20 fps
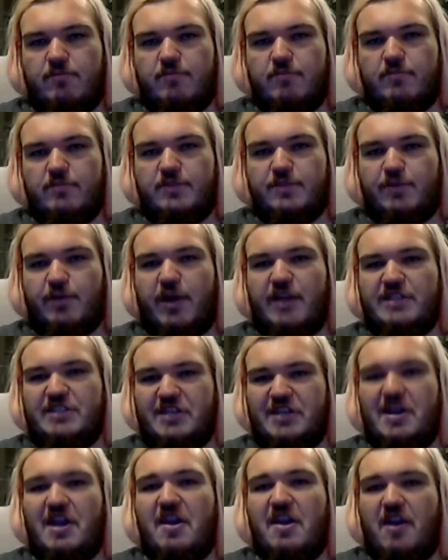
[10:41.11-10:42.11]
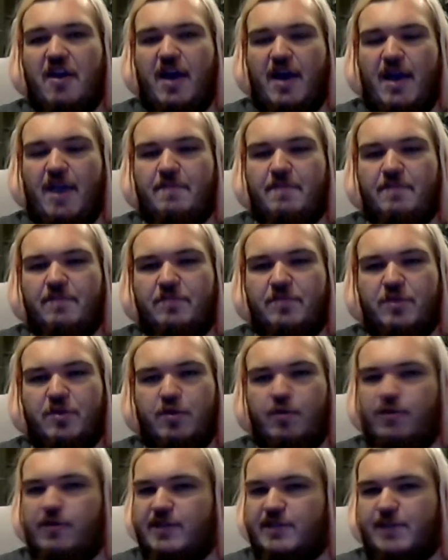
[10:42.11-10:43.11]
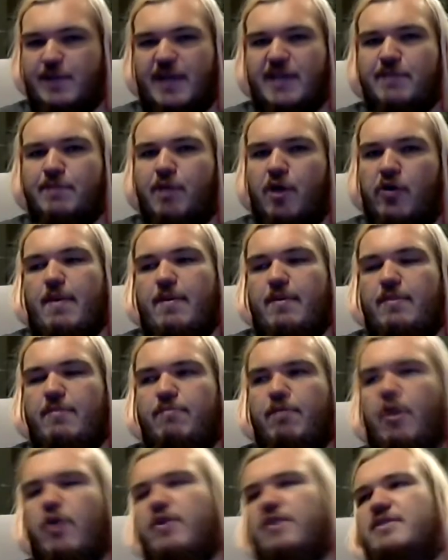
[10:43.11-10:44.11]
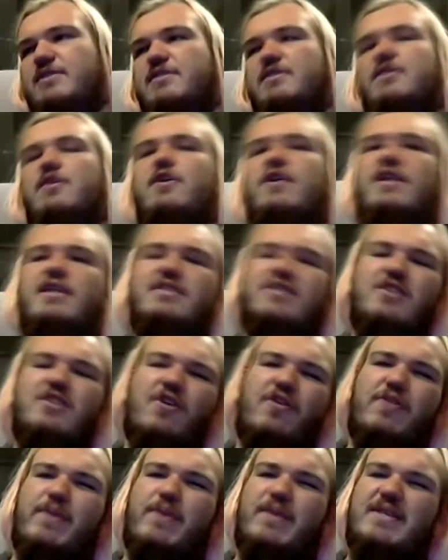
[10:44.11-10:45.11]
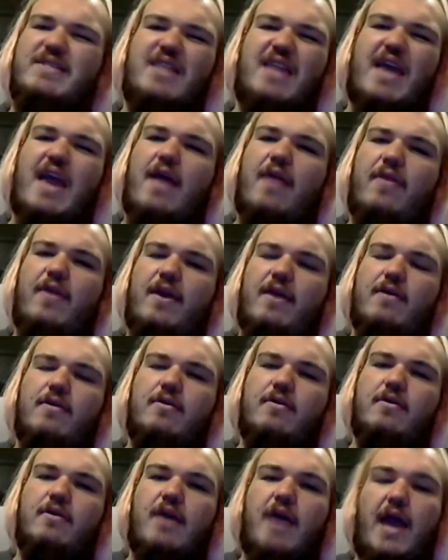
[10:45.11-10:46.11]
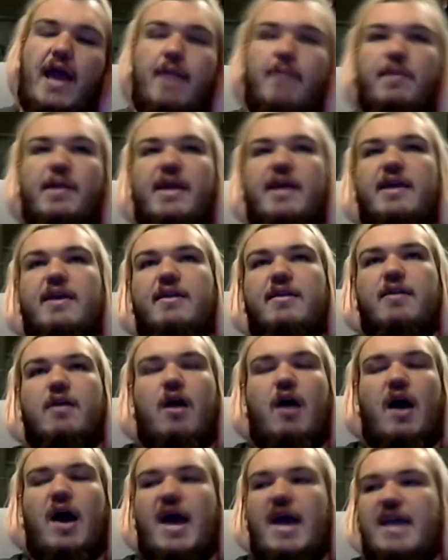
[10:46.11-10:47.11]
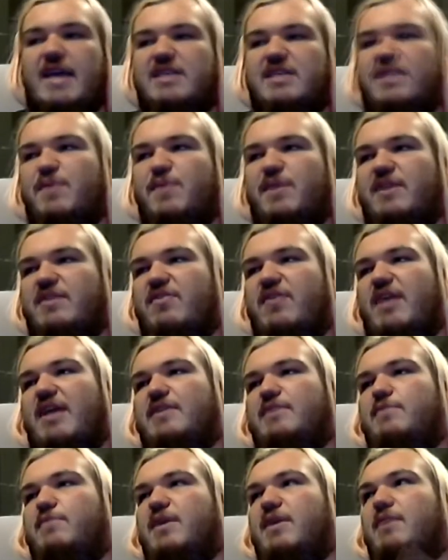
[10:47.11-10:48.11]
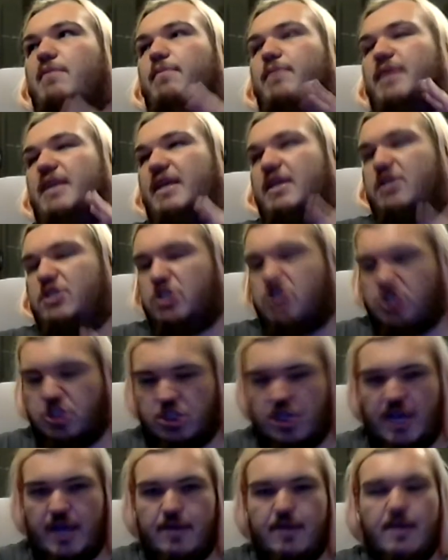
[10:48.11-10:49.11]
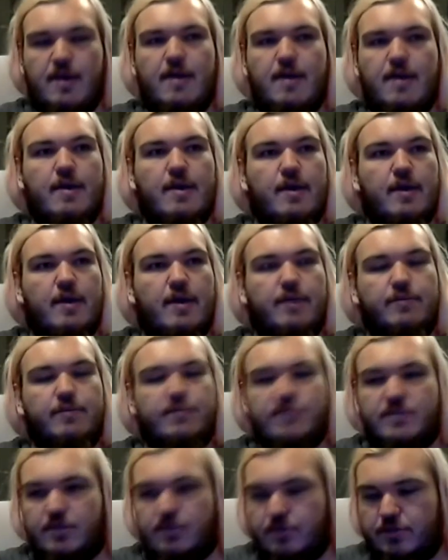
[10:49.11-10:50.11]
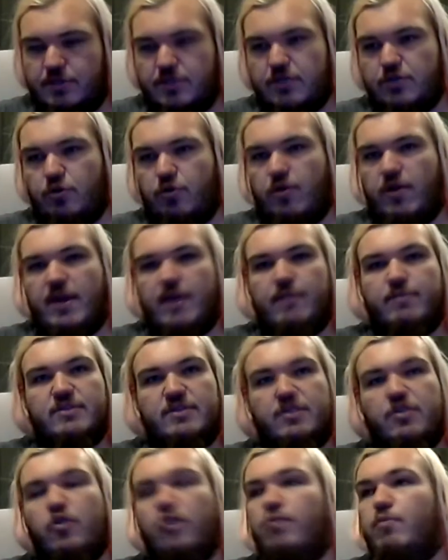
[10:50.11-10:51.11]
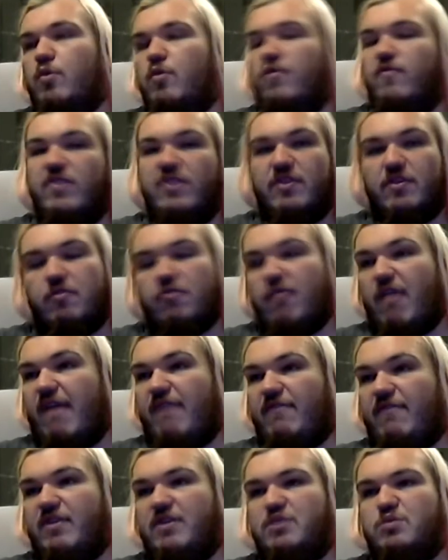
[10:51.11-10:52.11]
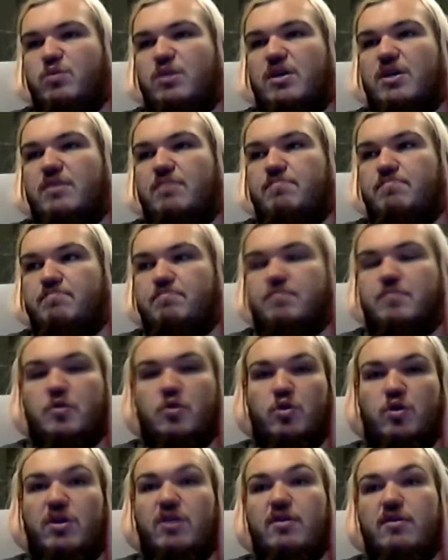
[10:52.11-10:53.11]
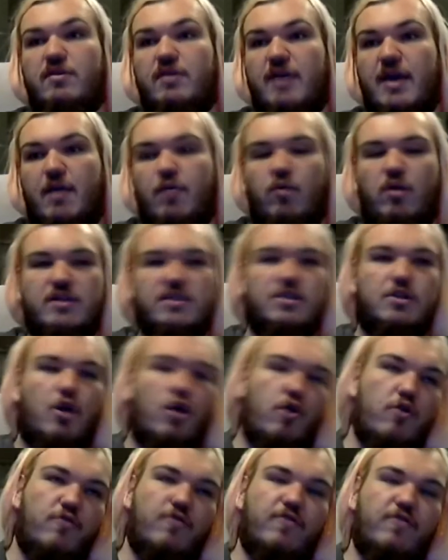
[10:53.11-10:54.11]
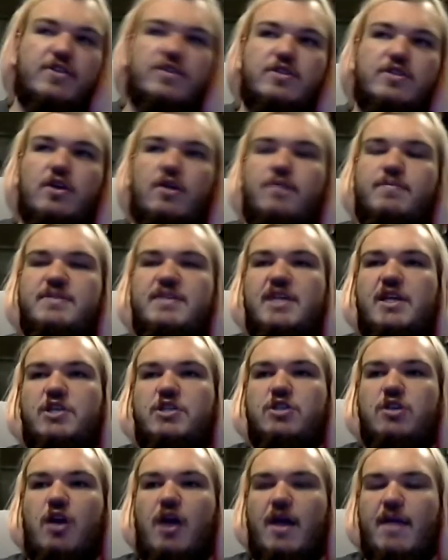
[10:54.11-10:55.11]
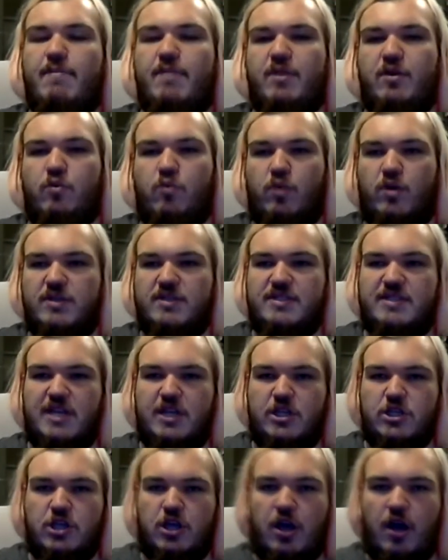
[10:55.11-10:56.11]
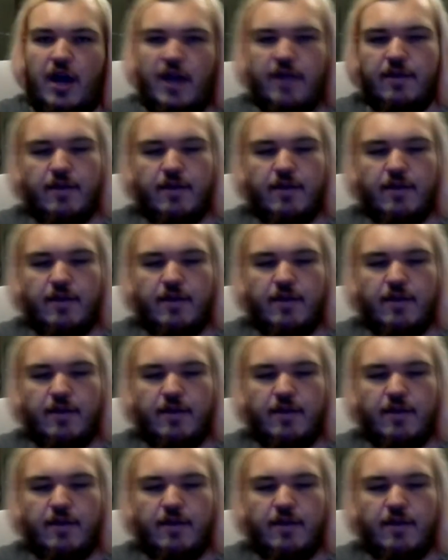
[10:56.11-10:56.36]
Surprised you, didn't I? you were expecting Pony. Ponies is good. It's not the best thing out there. Abe Lincoln, I expected that to be complete shit. It was a good story. It was a good movie. The graphics were good. It wasn't over the top CGI, but it was CGI.